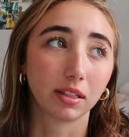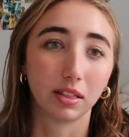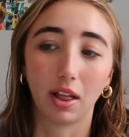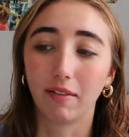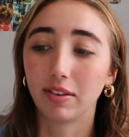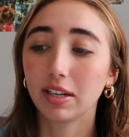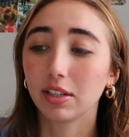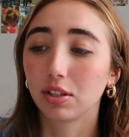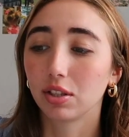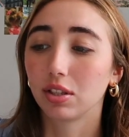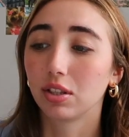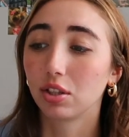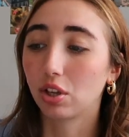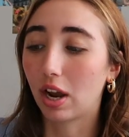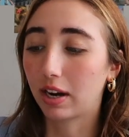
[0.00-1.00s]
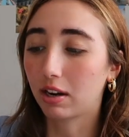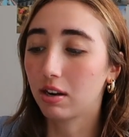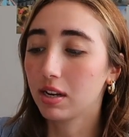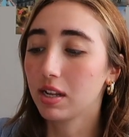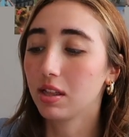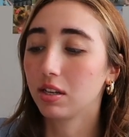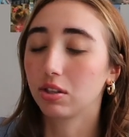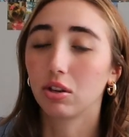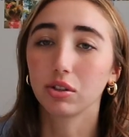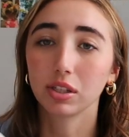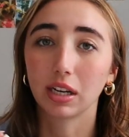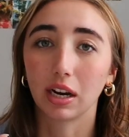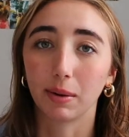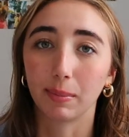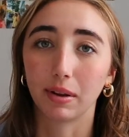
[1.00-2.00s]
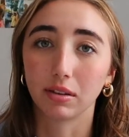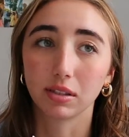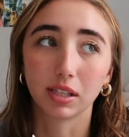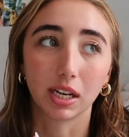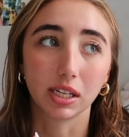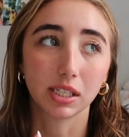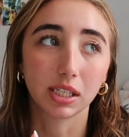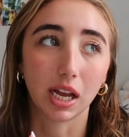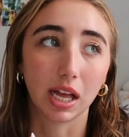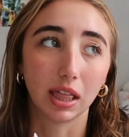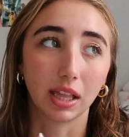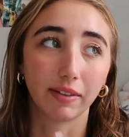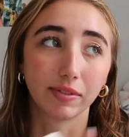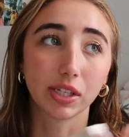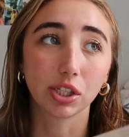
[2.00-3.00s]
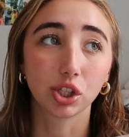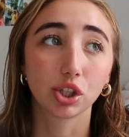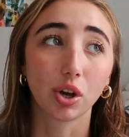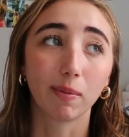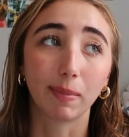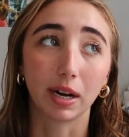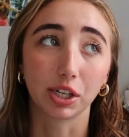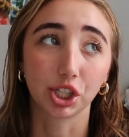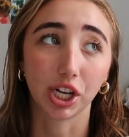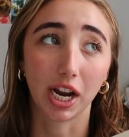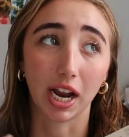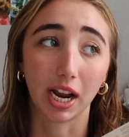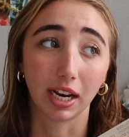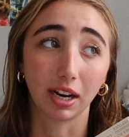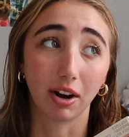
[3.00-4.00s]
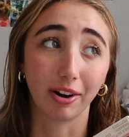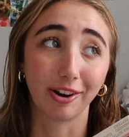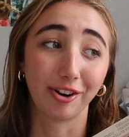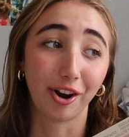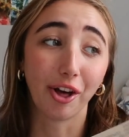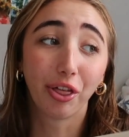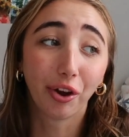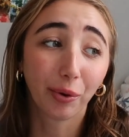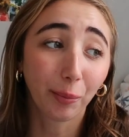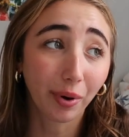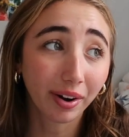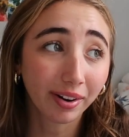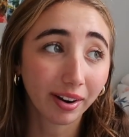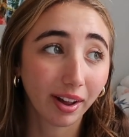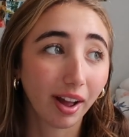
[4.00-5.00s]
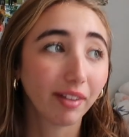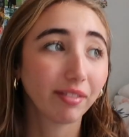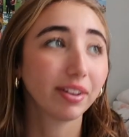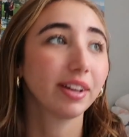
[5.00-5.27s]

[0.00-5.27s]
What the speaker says: love it. I got it in the salted caramel scent. I loved it so much. I got another one of